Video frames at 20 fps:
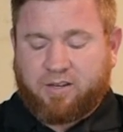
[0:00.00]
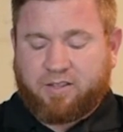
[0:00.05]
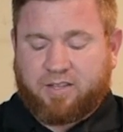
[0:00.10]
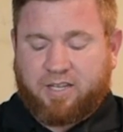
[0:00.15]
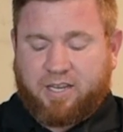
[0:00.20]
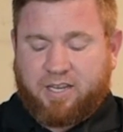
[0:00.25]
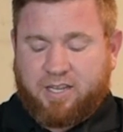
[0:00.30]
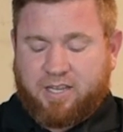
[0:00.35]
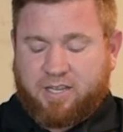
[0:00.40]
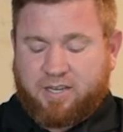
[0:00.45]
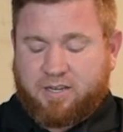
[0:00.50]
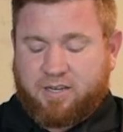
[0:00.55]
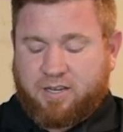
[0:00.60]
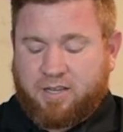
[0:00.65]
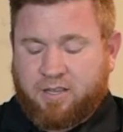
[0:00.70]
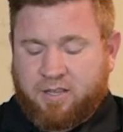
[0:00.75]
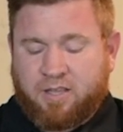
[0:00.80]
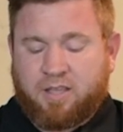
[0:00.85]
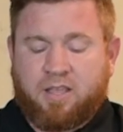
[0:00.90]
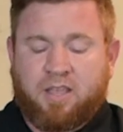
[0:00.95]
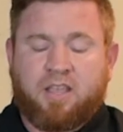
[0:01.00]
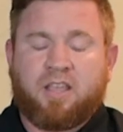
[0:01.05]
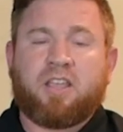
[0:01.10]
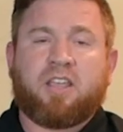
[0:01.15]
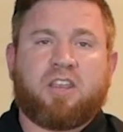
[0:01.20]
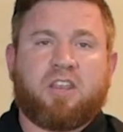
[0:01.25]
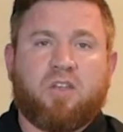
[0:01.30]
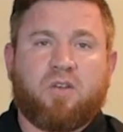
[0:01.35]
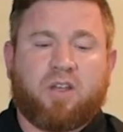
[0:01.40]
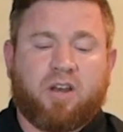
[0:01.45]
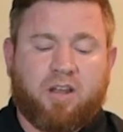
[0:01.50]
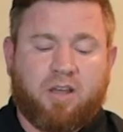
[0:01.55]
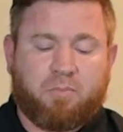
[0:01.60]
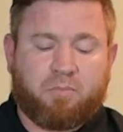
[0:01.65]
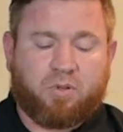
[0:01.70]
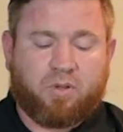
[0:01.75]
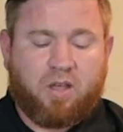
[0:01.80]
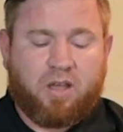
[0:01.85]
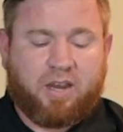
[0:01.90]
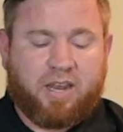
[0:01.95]
at the end. You can
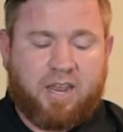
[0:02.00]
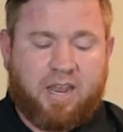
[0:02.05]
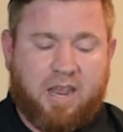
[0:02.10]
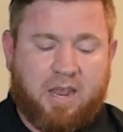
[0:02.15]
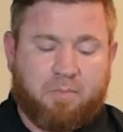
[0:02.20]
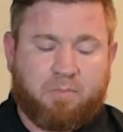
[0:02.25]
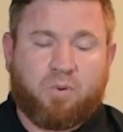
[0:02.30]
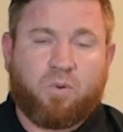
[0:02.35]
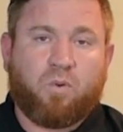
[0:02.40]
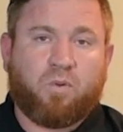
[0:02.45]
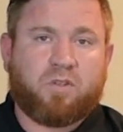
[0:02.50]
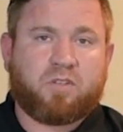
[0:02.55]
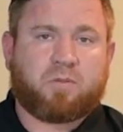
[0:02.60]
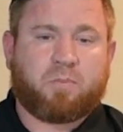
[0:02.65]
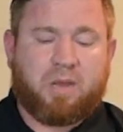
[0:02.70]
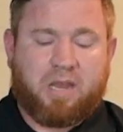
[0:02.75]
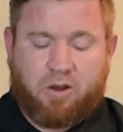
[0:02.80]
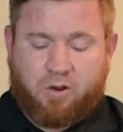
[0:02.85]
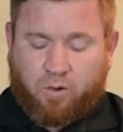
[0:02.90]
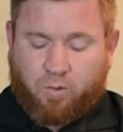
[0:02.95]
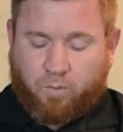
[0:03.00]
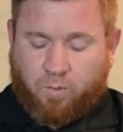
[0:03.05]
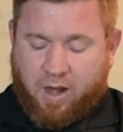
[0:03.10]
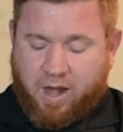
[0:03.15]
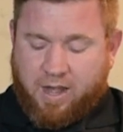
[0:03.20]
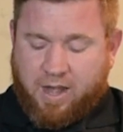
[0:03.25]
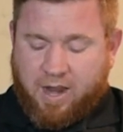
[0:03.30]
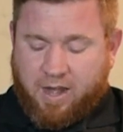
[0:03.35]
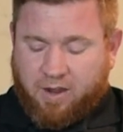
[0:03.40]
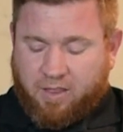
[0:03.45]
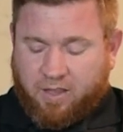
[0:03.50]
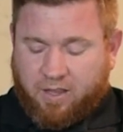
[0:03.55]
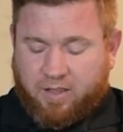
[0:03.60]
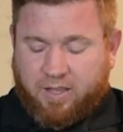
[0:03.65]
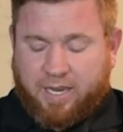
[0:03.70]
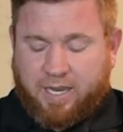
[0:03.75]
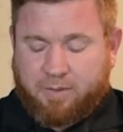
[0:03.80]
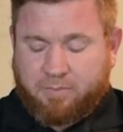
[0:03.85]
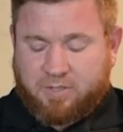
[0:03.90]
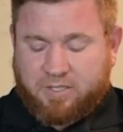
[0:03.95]
unplug it and pull the speaker right out of the
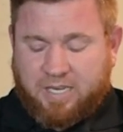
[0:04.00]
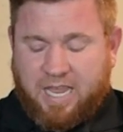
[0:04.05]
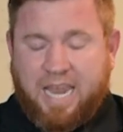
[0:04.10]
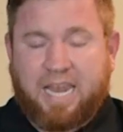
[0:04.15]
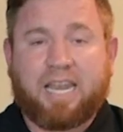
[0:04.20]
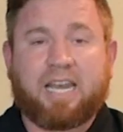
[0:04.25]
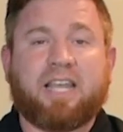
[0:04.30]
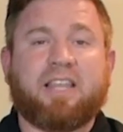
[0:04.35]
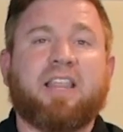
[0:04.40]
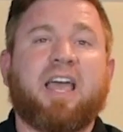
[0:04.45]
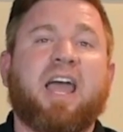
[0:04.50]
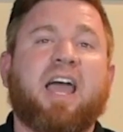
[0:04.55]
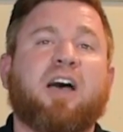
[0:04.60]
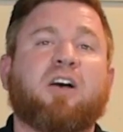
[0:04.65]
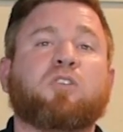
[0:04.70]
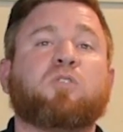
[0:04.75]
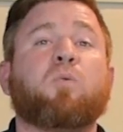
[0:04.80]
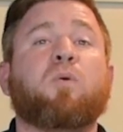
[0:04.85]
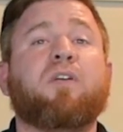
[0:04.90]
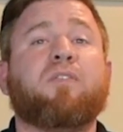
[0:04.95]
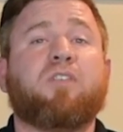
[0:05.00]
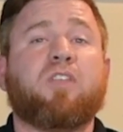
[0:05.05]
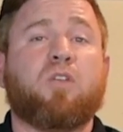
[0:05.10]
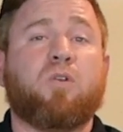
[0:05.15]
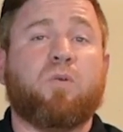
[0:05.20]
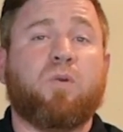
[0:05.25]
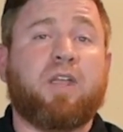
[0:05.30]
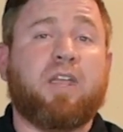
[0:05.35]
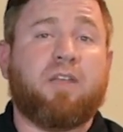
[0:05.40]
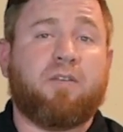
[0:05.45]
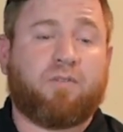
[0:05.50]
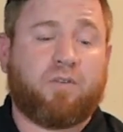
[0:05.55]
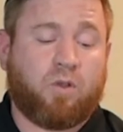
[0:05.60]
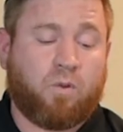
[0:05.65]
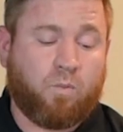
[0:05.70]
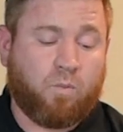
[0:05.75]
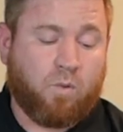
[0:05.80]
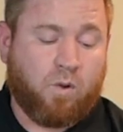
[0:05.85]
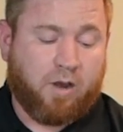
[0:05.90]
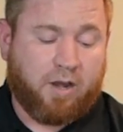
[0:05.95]
clamps, take it in the house with you if
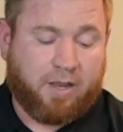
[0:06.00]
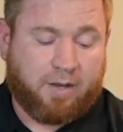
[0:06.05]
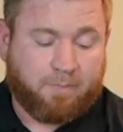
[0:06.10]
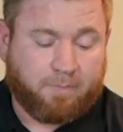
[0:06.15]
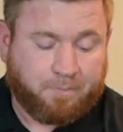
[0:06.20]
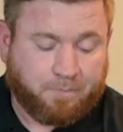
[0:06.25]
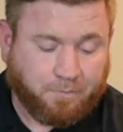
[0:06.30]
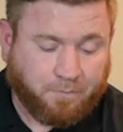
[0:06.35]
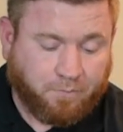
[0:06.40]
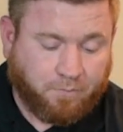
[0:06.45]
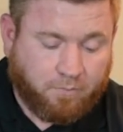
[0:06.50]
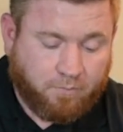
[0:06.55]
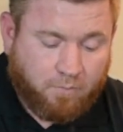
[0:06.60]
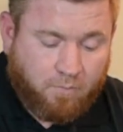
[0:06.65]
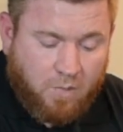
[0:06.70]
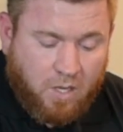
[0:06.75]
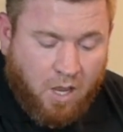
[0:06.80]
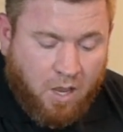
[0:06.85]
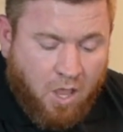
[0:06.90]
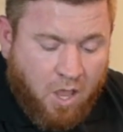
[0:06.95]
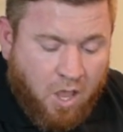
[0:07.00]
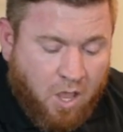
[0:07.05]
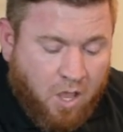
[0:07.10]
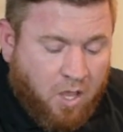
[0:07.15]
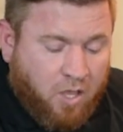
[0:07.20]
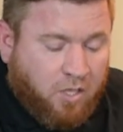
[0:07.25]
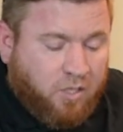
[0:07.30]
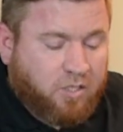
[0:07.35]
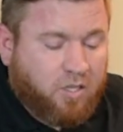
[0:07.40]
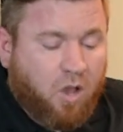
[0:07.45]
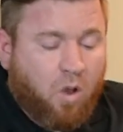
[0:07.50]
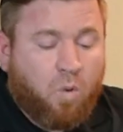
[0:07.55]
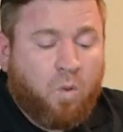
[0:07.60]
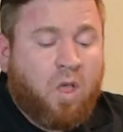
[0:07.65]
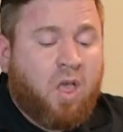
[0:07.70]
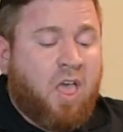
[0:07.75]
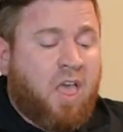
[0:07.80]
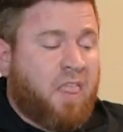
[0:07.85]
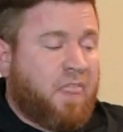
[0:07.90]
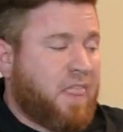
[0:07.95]
you wanted. So
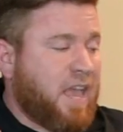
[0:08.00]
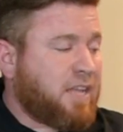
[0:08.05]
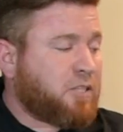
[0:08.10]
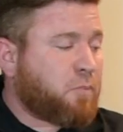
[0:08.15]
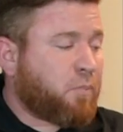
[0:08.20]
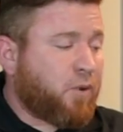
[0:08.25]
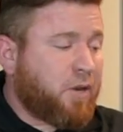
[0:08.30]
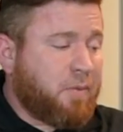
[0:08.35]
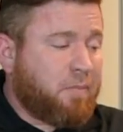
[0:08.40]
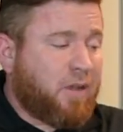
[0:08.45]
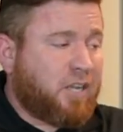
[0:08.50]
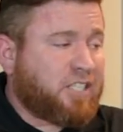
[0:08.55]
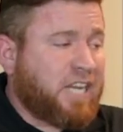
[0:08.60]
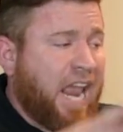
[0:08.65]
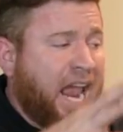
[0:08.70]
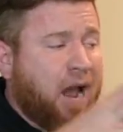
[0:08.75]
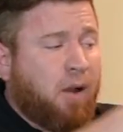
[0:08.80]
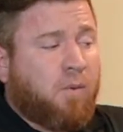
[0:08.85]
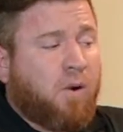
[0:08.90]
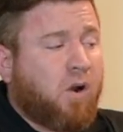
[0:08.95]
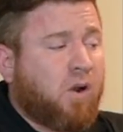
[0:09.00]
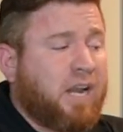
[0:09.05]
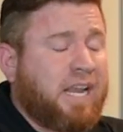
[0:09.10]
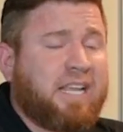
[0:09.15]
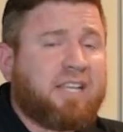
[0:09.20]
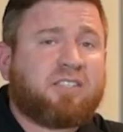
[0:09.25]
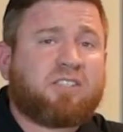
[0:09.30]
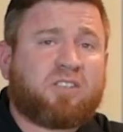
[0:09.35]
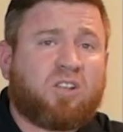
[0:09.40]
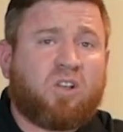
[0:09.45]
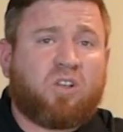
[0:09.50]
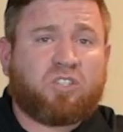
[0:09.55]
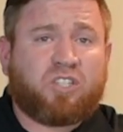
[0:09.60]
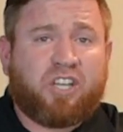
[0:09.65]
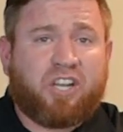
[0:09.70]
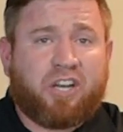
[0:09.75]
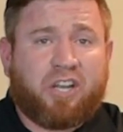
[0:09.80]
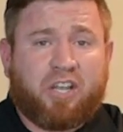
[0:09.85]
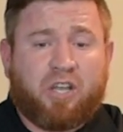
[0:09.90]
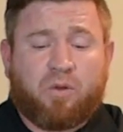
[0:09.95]
that's pretty much how our install is
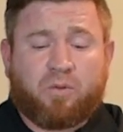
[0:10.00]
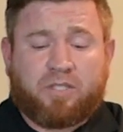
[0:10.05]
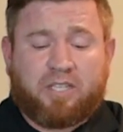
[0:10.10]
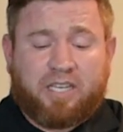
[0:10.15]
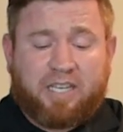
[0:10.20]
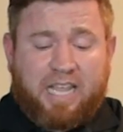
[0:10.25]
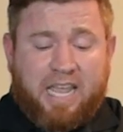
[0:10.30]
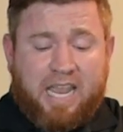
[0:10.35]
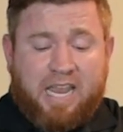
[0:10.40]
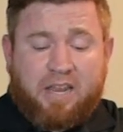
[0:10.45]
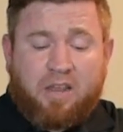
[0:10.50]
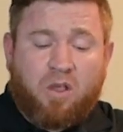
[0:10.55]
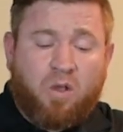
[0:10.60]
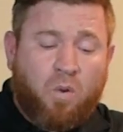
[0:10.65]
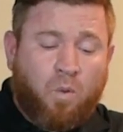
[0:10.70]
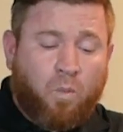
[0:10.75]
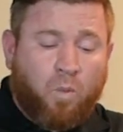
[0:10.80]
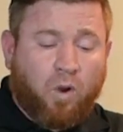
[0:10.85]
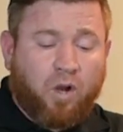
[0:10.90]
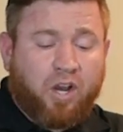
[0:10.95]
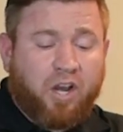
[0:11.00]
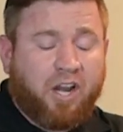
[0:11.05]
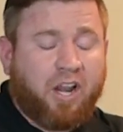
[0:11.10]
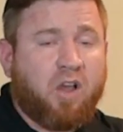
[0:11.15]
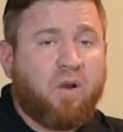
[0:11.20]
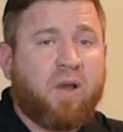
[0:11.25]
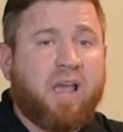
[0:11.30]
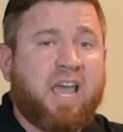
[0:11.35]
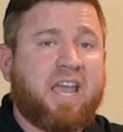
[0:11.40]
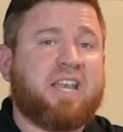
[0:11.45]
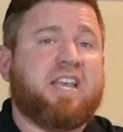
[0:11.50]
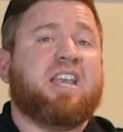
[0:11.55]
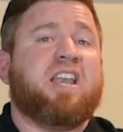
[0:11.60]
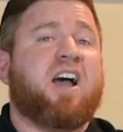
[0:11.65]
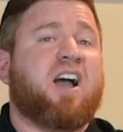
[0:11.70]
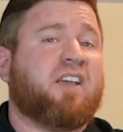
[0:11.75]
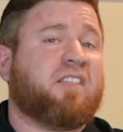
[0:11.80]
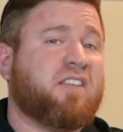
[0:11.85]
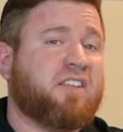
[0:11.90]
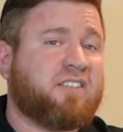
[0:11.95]
going to go today. We're going to go ahead and
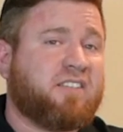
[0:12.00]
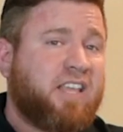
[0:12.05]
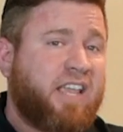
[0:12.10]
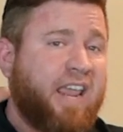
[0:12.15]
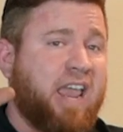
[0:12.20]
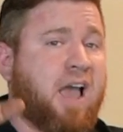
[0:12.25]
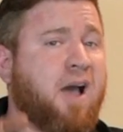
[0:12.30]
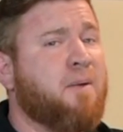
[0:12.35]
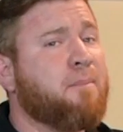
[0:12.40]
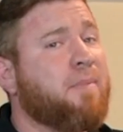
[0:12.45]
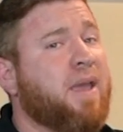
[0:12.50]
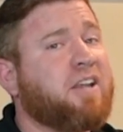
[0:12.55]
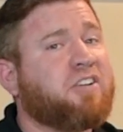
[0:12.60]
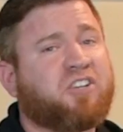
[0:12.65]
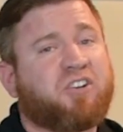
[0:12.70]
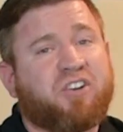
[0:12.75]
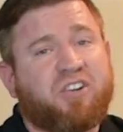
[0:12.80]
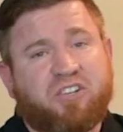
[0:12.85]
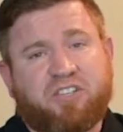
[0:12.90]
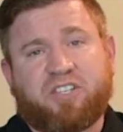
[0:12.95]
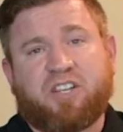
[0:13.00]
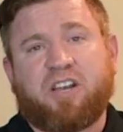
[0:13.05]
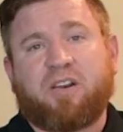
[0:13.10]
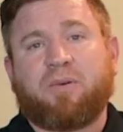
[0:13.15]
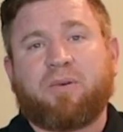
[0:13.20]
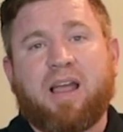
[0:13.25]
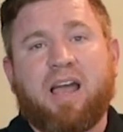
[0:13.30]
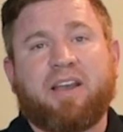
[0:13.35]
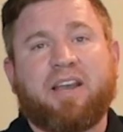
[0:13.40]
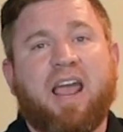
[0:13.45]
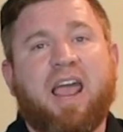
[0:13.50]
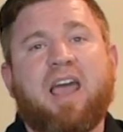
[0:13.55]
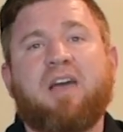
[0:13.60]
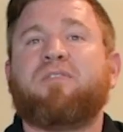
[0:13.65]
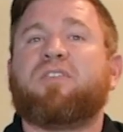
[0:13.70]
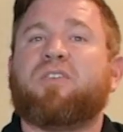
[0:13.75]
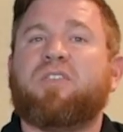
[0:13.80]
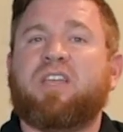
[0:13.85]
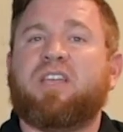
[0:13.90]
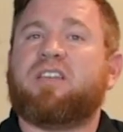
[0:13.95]
knock this thing out. Make sure you stick around
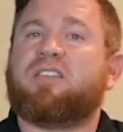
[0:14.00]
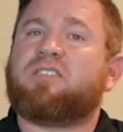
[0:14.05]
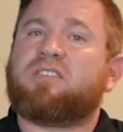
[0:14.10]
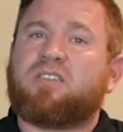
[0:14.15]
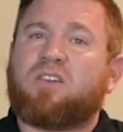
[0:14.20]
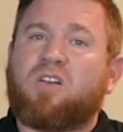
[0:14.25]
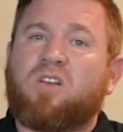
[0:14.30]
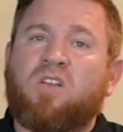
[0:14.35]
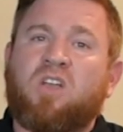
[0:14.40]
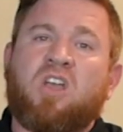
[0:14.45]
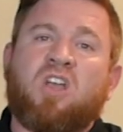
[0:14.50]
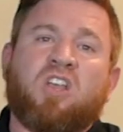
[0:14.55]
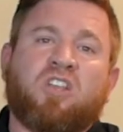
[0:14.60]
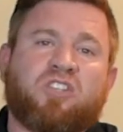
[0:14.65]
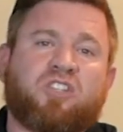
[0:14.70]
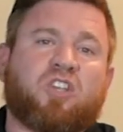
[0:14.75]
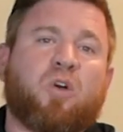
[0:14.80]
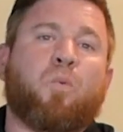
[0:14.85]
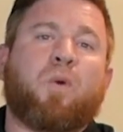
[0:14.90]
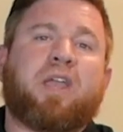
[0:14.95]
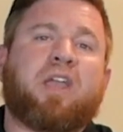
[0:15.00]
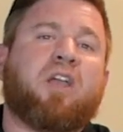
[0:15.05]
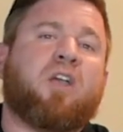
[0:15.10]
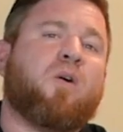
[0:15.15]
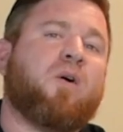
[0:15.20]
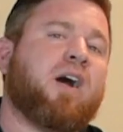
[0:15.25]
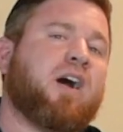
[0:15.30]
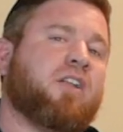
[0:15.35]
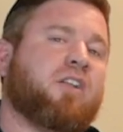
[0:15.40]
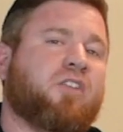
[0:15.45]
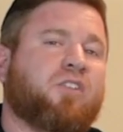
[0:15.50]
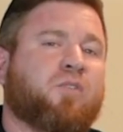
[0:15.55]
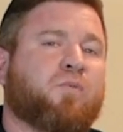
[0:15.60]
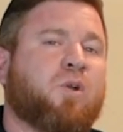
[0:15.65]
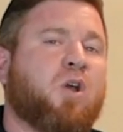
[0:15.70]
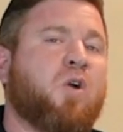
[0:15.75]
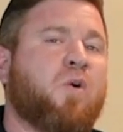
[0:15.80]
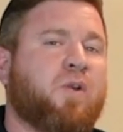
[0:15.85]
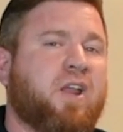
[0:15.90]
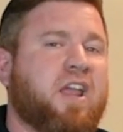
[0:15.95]
after the install so we can go out on the
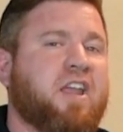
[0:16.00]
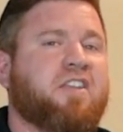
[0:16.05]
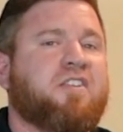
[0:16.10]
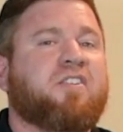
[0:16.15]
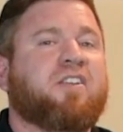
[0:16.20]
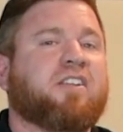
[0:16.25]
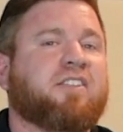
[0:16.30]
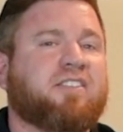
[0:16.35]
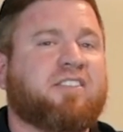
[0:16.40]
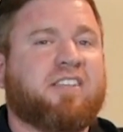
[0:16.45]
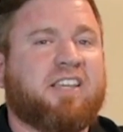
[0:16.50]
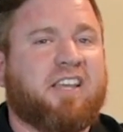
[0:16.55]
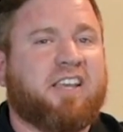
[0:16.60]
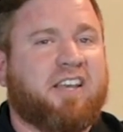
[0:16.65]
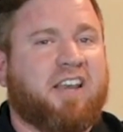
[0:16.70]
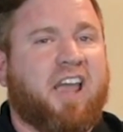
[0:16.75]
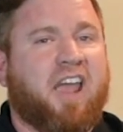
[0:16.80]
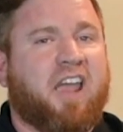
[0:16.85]
road and you can see it in